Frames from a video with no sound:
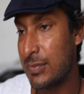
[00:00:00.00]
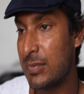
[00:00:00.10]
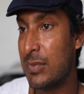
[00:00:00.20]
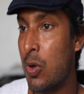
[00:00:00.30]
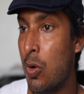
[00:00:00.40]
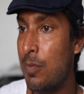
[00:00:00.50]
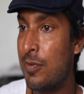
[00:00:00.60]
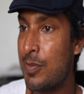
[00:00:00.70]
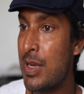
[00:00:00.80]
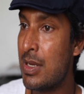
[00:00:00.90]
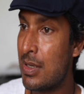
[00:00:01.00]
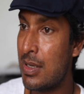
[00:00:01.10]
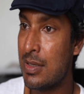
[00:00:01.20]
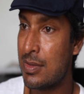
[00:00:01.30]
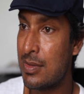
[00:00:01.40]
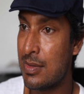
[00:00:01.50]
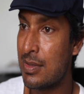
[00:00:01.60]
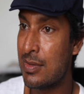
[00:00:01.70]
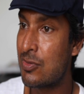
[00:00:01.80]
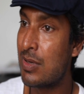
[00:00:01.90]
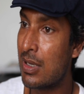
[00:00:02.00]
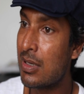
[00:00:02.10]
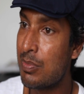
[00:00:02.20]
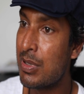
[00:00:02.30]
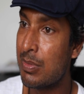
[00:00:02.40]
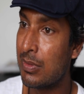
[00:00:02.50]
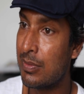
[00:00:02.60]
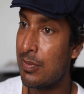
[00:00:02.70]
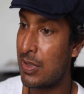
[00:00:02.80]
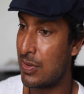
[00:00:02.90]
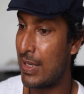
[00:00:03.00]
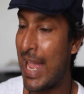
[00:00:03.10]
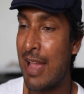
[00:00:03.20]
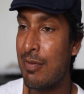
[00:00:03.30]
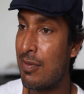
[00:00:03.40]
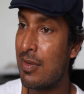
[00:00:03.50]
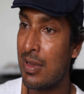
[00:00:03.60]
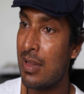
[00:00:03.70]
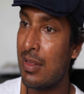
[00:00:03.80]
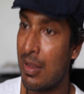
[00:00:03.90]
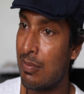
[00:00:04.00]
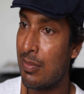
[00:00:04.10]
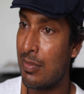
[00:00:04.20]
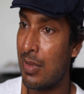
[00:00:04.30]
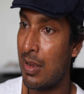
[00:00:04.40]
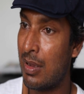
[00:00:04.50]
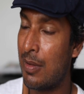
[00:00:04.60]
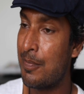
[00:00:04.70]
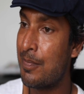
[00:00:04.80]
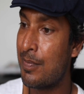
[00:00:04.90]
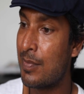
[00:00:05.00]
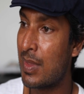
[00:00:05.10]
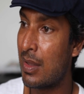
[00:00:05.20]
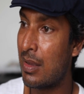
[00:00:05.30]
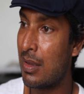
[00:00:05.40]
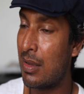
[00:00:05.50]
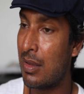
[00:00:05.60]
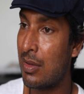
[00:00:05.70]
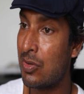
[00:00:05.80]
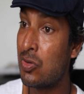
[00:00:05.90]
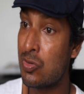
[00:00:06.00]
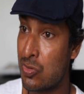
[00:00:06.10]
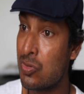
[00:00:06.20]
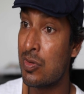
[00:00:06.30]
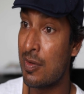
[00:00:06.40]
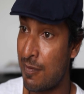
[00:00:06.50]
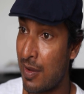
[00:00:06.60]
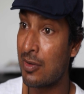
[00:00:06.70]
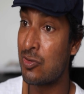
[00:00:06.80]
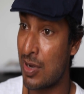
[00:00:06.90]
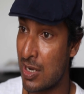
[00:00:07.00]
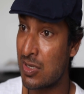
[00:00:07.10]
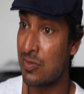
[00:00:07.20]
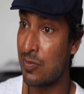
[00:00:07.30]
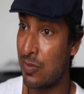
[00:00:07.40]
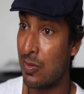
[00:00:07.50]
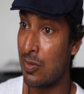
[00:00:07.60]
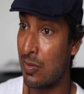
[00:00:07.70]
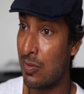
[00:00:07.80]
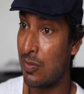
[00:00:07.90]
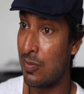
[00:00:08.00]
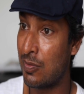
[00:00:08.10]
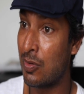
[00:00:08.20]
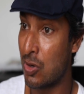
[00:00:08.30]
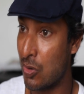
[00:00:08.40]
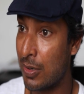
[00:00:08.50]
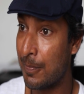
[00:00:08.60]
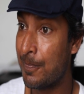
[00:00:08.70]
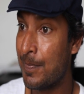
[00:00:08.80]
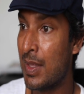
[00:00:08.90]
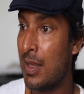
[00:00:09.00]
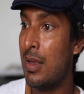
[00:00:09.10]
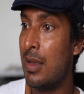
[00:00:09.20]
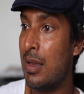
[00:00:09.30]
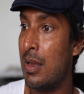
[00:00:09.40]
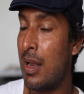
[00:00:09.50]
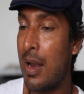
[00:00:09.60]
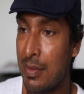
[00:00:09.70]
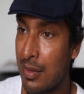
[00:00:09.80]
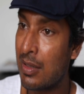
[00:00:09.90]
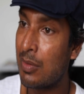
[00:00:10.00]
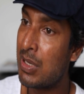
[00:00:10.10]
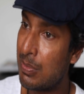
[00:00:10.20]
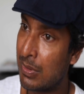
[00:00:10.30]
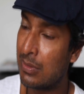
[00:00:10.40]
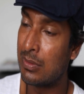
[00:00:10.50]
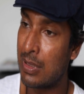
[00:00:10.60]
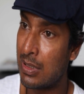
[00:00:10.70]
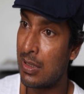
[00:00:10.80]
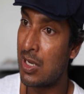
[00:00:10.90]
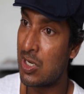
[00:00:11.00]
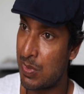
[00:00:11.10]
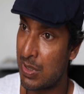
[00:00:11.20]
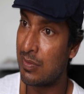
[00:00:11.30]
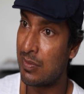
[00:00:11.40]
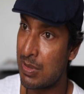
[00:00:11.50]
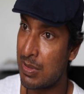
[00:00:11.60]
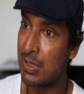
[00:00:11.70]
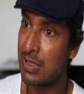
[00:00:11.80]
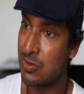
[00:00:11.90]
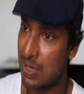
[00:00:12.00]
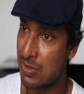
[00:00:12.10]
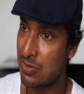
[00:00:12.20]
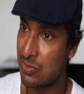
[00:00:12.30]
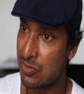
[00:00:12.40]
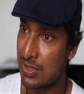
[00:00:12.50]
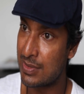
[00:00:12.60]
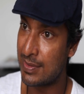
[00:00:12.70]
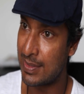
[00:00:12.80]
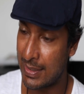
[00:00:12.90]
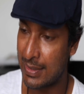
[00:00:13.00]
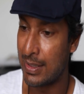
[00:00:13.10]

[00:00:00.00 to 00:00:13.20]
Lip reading: The hope for me is the Sri Lankan people, because they have everything in them to effect change for good. And I think that people, and a large part of our people, are trying to do just that.